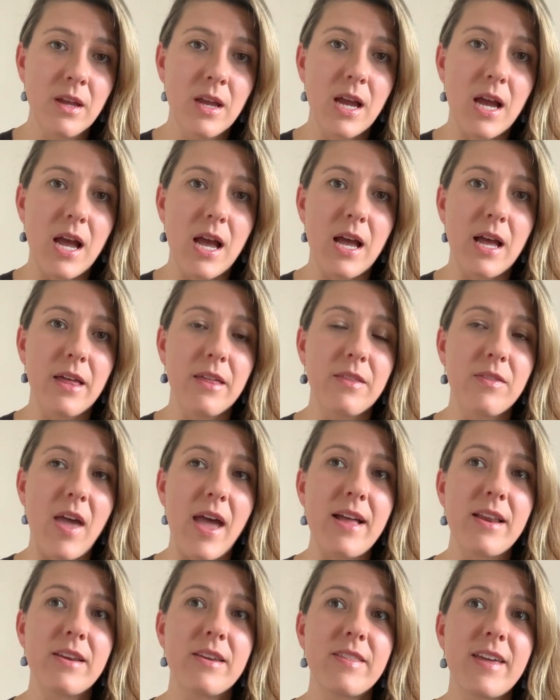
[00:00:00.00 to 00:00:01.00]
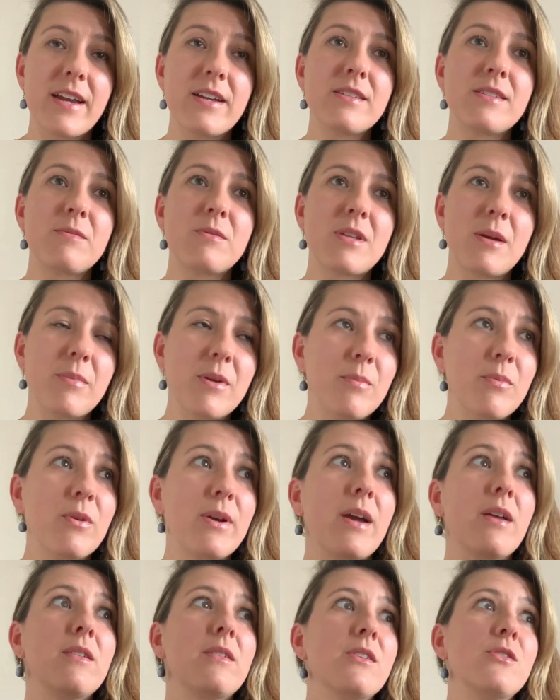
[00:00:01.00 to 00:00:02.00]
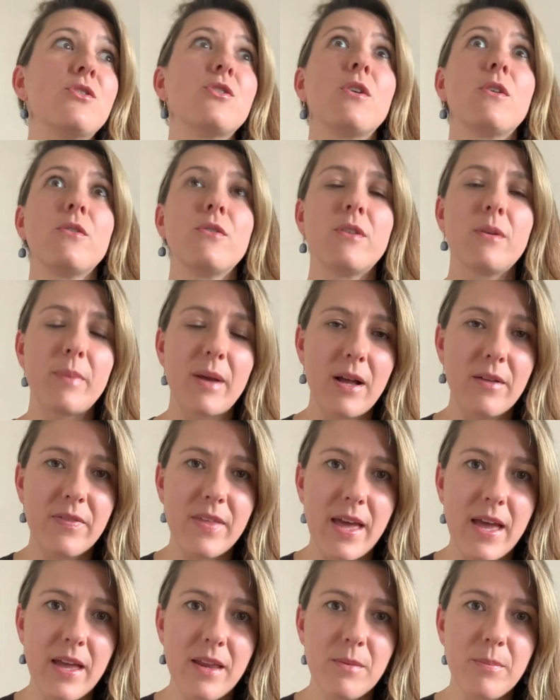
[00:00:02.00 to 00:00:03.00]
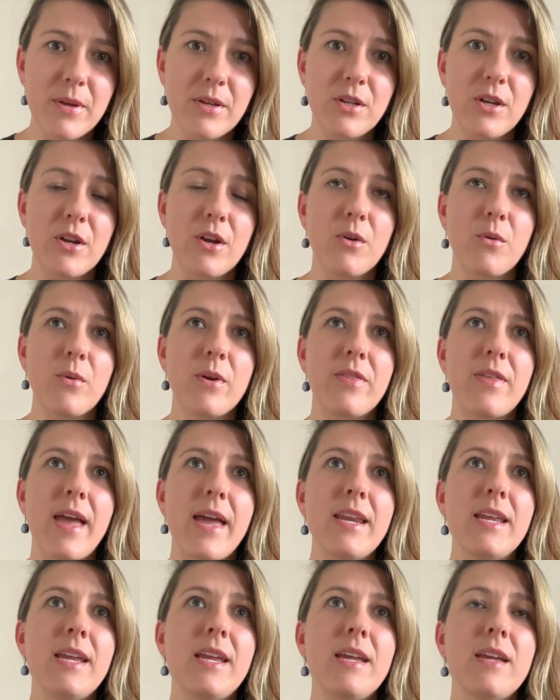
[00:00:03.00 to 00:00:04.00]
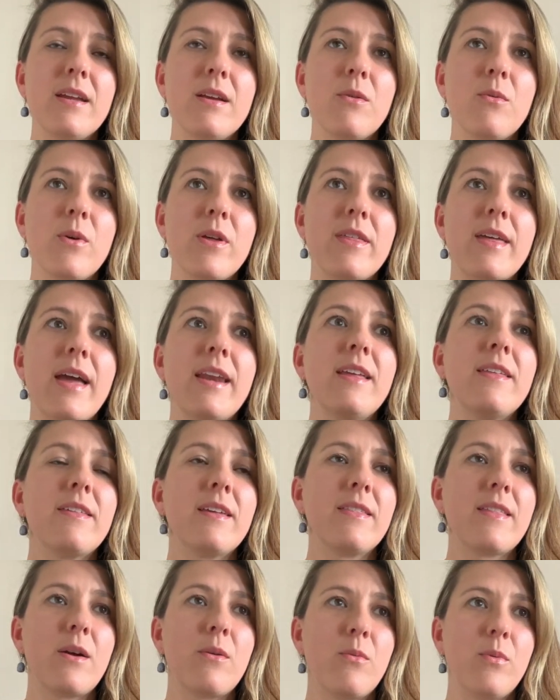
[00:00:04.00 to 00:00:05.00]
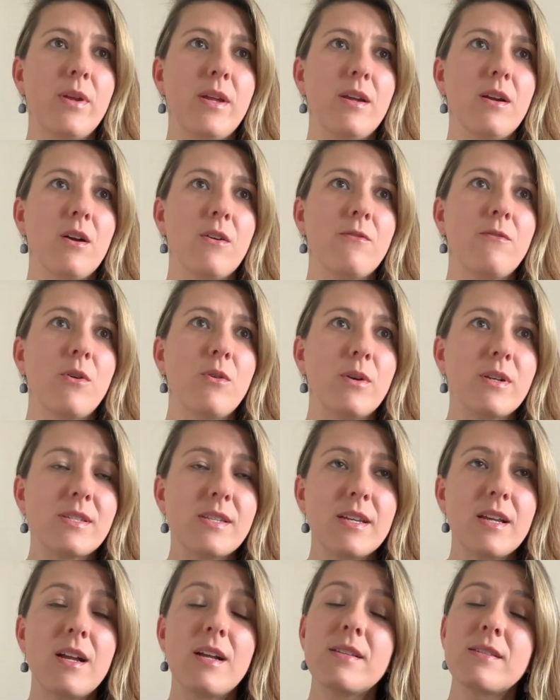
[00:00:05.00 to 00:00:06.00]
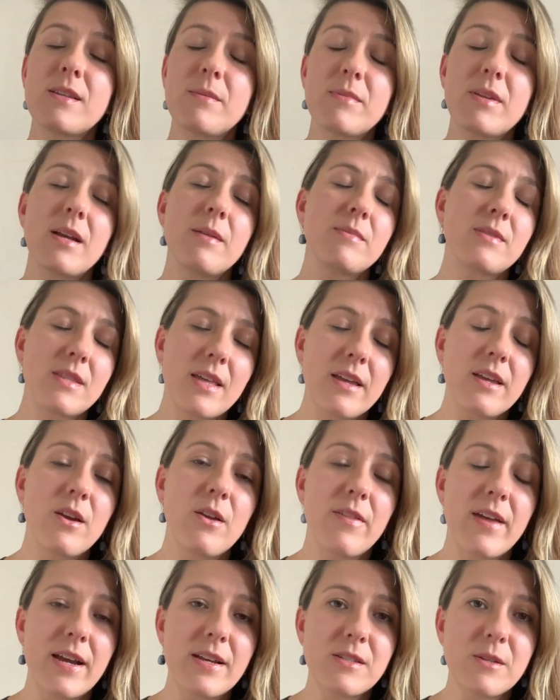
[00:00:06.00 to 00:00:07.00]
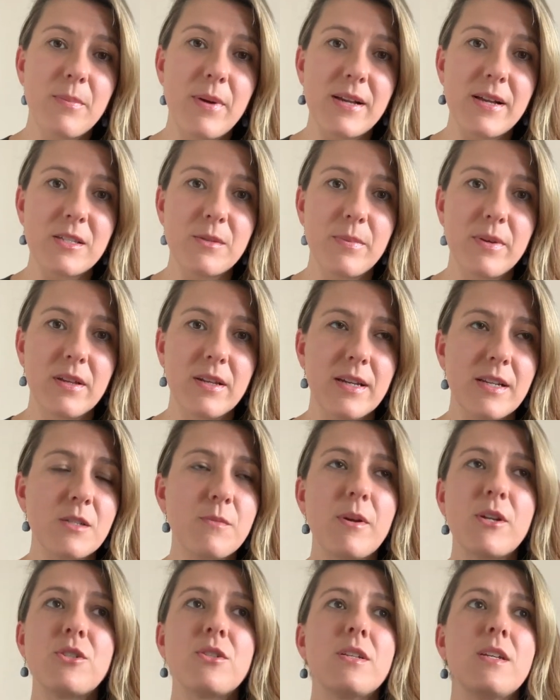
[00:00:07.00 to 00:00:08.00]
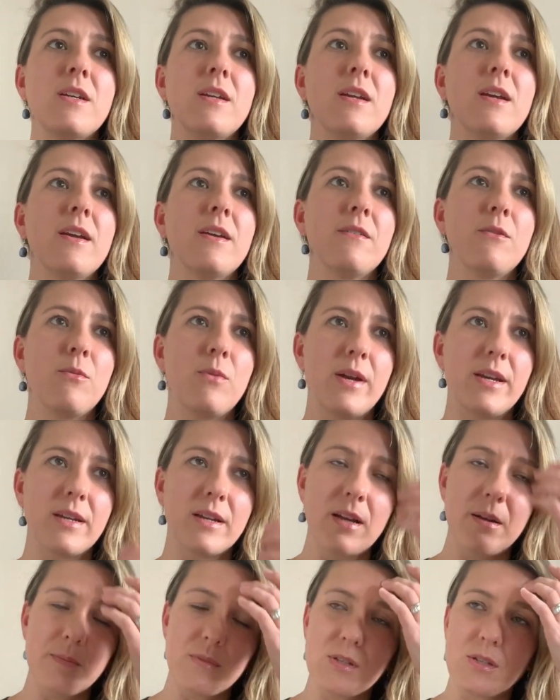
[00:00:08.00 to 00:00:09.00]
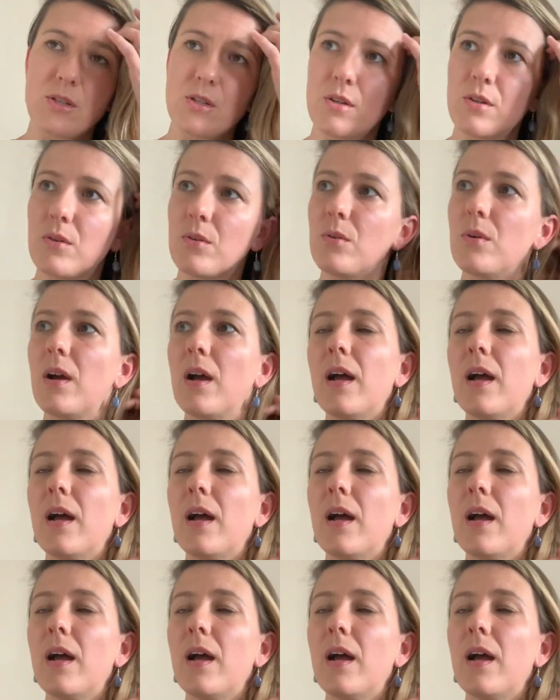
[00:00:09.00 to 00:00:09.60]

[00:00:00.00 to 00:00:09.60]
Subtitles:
That is, some people get concerned about that, but with anything that we are focusing on, sometimes that is a possibility, especially when it comes to